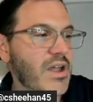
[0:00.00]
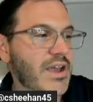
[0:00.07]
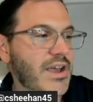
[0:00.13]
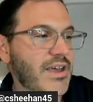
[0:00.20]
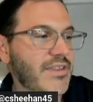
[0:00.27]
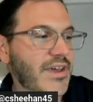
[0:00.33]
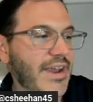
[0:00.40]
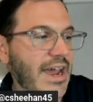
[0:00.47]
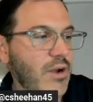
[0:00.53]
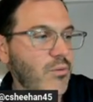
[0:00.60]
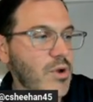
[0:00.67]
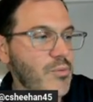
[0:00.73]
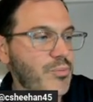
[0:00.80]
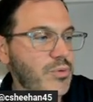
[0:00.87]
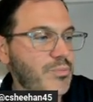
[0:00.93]
And then I
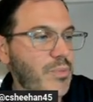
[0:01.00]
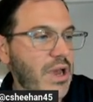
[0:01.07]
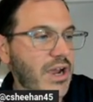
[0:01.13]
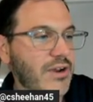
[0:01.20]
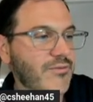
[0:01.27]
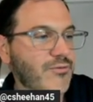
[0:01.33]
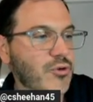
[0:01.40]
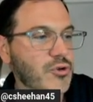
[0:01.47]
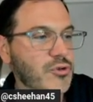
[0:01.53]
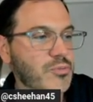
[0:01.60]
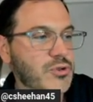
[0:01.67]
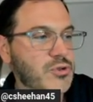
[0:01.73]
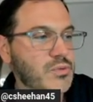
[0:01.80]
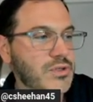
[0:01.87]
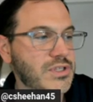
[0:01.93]
went back and forth
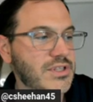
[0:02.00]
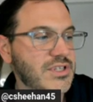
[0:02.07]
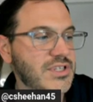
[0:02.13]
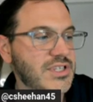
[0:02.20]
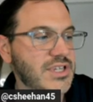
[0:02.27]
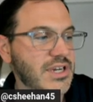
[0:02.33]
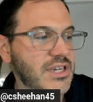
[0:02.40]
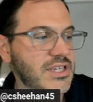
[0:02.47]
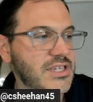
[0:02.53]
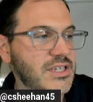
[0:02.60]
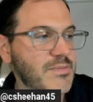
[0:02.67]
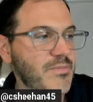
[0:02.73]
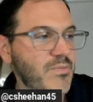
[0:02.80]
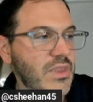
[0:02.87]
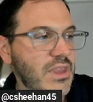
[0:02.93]
between the 6
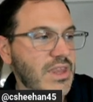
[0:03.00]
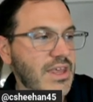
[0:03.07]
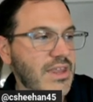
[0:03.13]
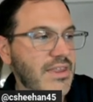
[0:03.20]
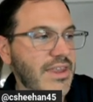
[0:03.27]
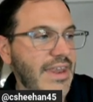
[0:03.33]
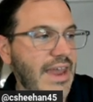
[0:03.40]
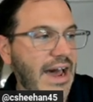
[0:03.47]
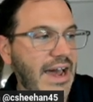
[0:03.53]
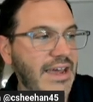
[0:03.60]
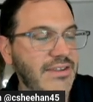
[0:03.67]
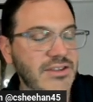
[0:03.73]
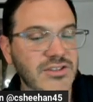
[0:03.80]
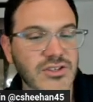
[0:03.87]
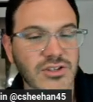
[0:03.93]
and the 9.
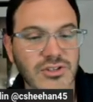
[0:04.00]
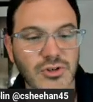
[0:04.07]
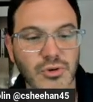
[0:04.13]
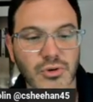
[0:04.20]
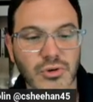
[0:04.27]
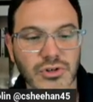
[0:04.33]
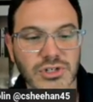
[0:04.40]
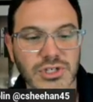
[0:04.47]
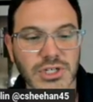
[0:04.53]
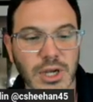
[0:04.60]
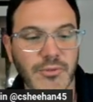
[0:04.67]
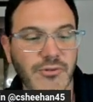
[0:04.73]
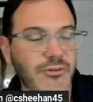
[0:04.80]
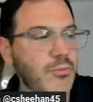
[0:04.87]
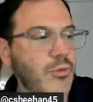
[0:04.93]
These are the 2 horses
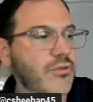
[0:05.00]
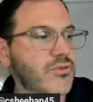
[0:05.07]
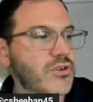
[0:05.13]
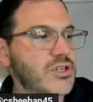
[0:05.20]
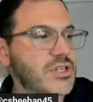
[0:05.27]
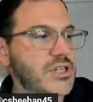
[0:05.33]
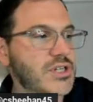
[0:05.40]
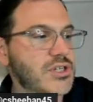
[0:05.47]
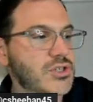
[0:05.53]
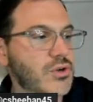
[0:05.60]
coming from overseas.